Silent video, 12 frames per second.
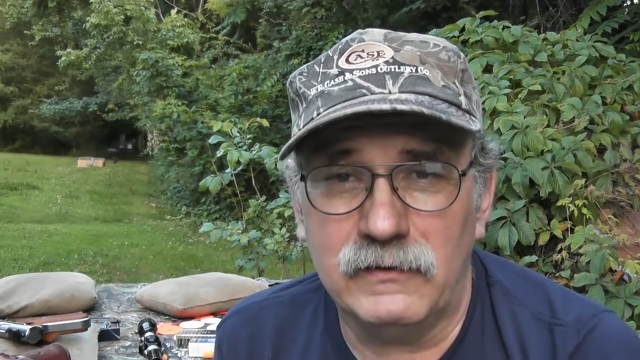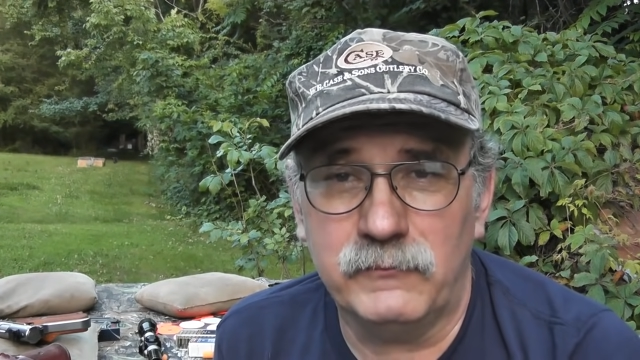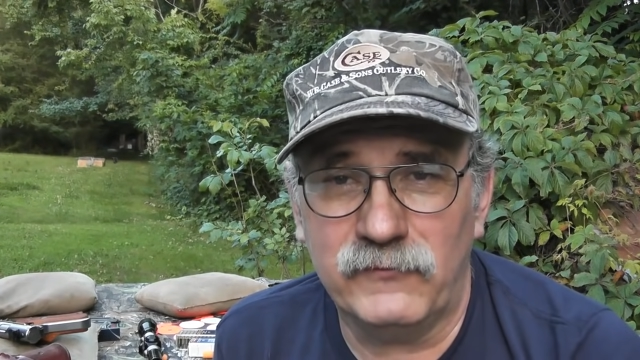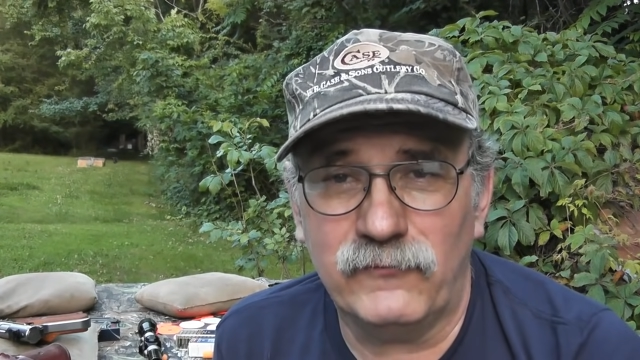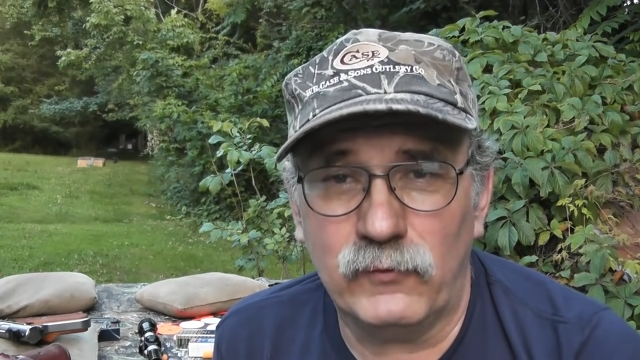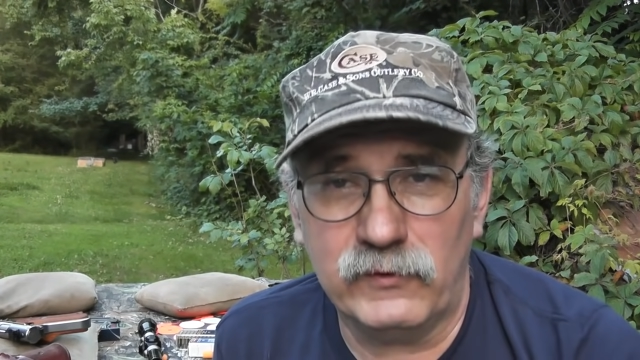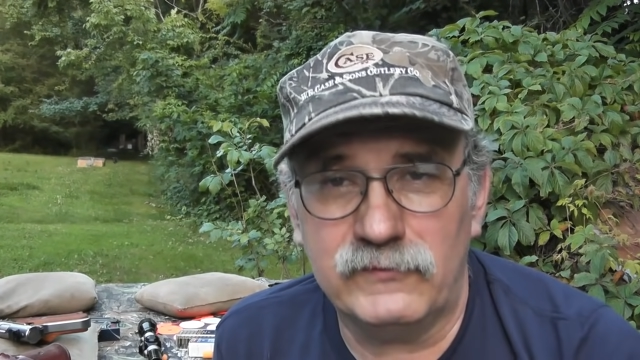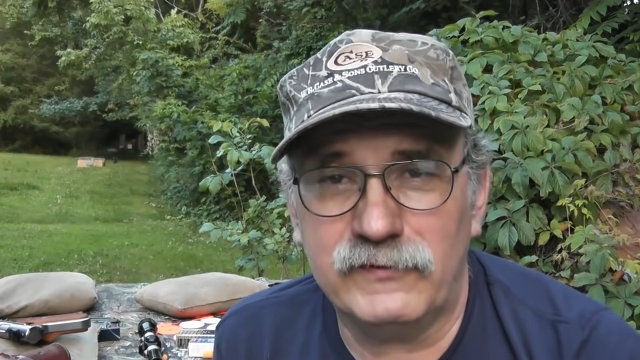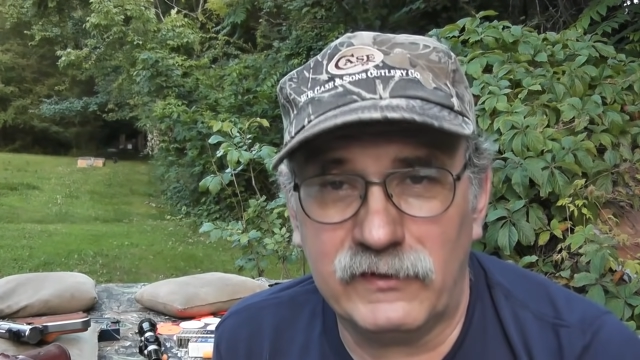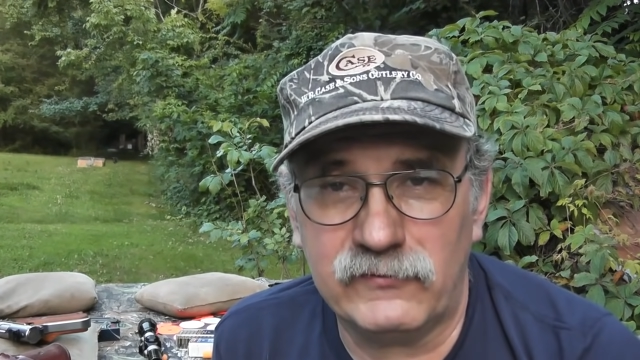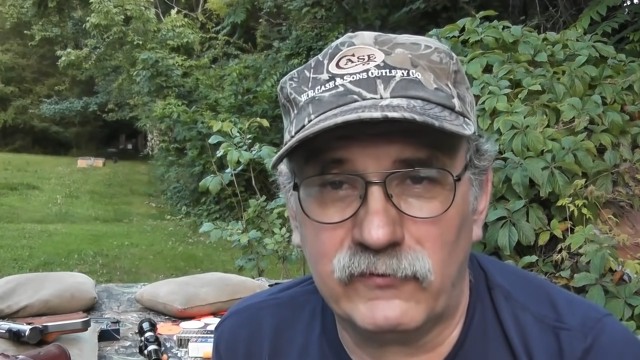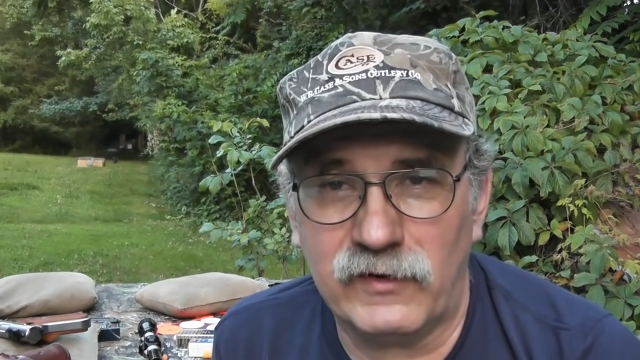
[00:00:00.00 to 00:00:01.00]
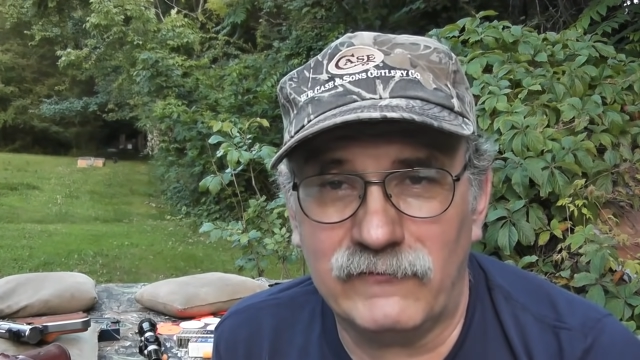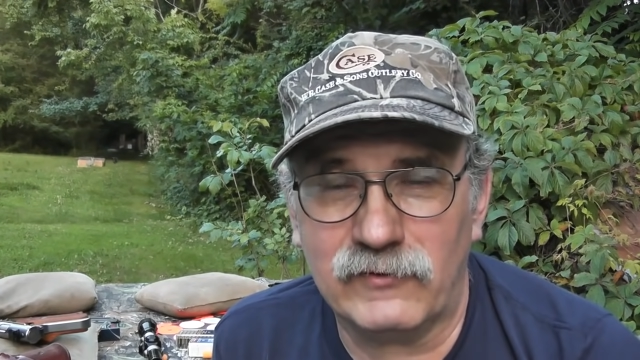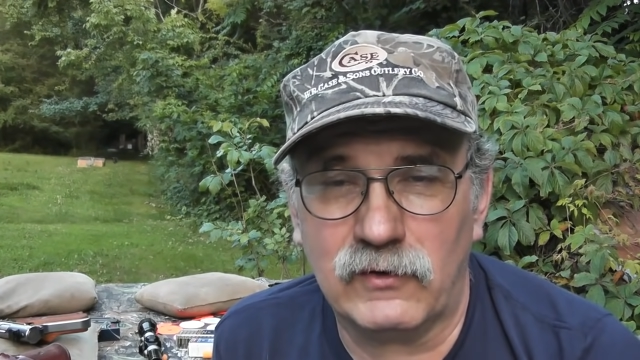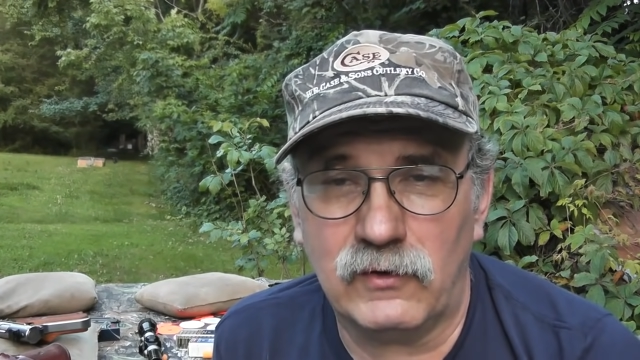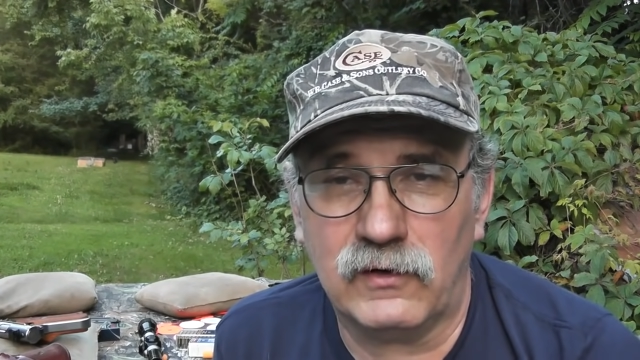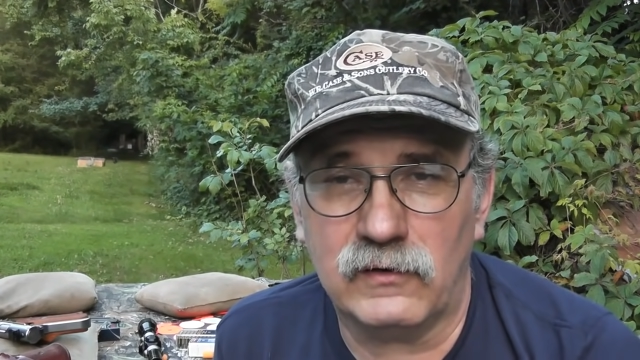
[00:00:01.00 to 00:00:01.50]
before you test drive a
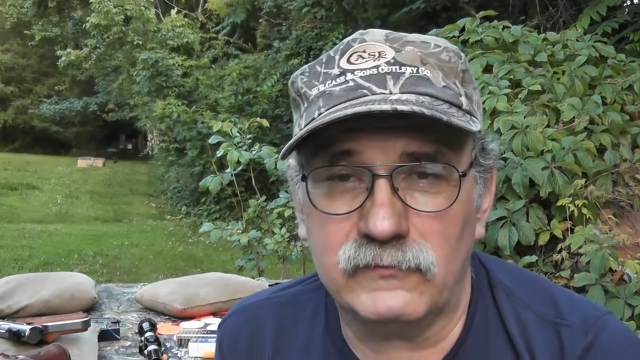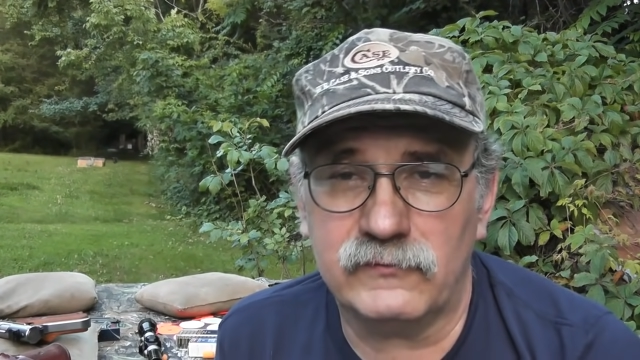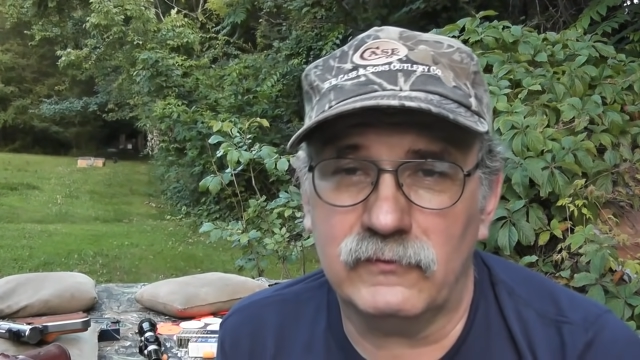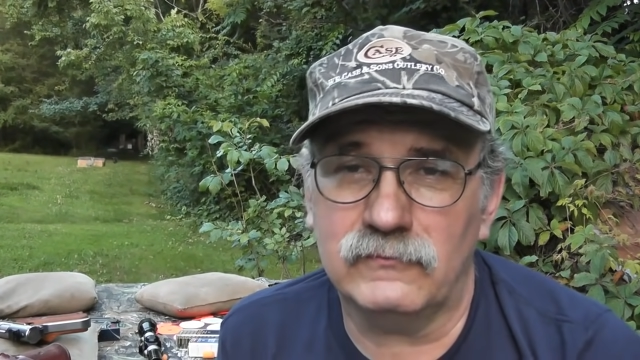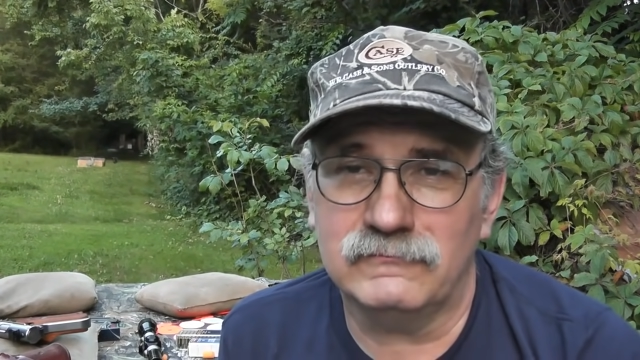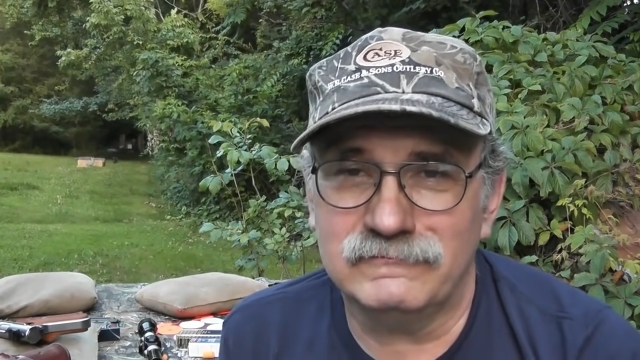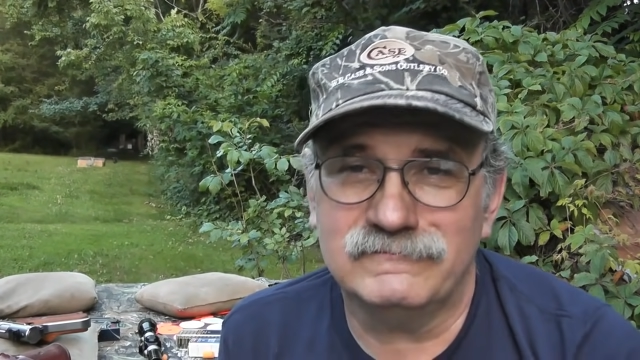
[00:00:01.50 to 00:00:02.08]
car. So,